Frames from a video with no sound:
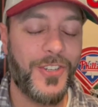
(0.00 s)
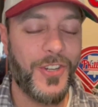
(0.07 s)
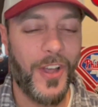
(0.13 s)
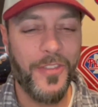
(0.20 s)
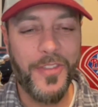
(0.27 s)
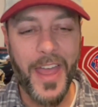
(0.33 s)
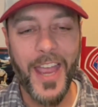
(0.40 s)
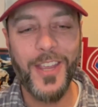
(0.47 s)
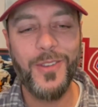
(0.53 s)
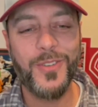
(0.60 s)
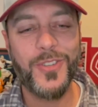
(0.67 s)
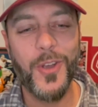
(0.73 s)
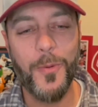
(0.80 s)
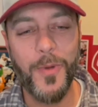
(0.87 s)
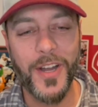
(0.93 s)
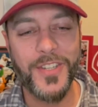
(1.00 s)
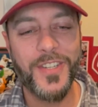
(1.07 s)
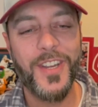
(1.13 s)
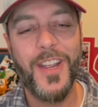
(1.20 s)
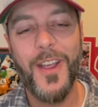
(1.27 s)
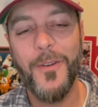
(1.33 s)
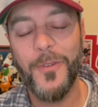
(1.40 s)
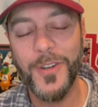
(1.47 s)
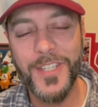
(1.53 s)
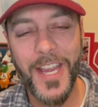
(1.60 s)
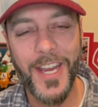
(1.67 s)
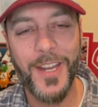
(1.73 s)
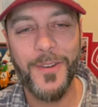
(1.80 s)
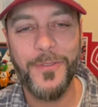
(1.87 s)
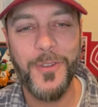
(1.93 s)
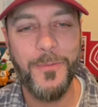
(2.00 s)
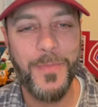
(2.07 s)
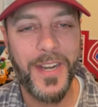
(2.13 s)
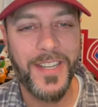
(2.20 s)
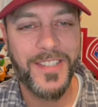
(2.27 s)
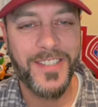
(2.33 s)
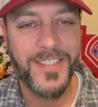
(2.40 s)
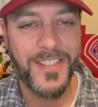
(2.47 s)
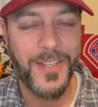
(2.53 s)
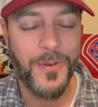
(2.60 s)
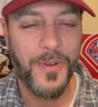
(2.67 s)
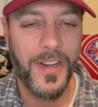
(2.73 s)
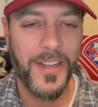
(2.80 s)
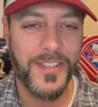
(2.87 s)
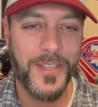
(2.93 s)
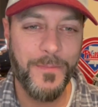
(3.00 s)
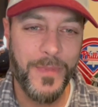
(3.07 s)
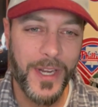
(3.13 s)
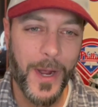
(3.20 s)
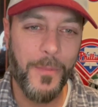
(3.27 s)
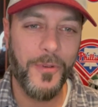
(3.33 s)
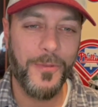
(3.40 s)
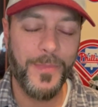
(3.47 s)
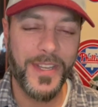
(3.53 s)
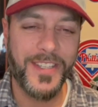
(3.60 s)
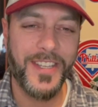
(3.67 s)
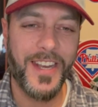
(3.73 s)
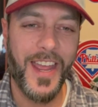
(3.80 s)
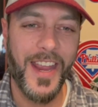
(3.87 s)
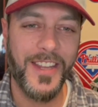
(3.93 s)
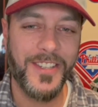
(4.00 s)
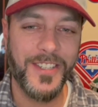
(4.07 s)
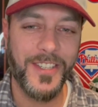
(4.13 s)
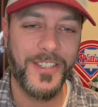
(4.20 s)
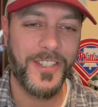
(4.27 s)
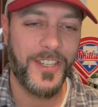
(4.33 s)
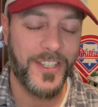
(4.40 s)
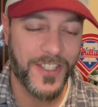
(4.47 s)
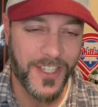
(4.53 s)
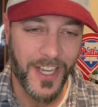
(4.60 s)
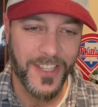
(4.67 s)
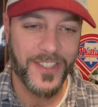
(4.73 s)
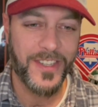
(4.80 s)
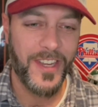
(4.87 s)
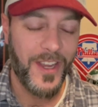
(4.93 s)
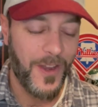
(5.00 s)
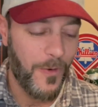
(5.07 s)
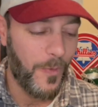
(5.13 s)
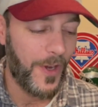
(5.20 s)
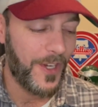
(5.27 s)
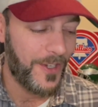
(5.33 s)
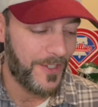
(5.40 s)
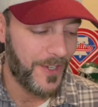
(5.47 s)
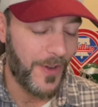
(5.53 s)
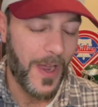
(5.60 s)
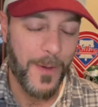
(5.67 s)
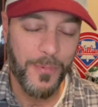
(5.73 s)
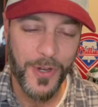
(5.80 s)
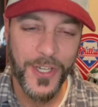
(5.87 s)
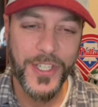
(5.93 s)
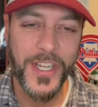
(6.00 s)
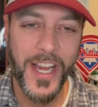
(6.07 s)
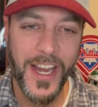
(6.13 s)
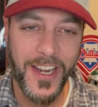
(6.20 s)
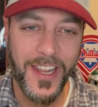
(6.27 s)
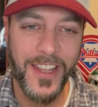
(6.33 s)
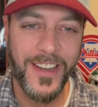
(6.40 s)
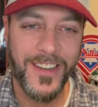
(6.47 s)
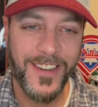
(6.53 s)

Sean, thank you so much for taking a few minutes to meet up with me today and to discuss what you do. I appreciate it.